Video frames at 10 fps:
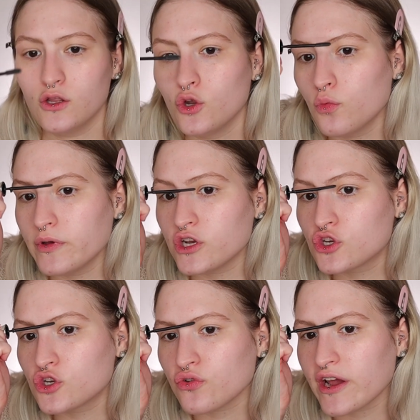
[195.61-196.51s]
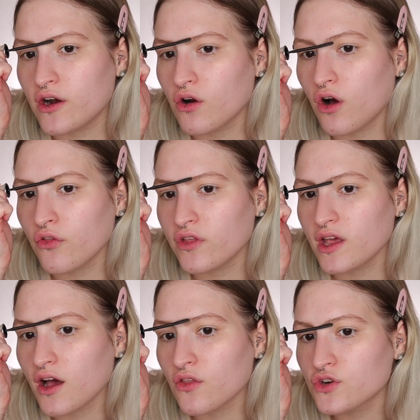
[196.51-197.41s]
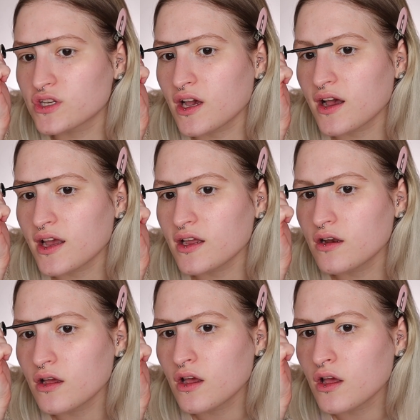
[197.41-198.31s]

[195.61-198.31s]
a little bit straighter on the other side.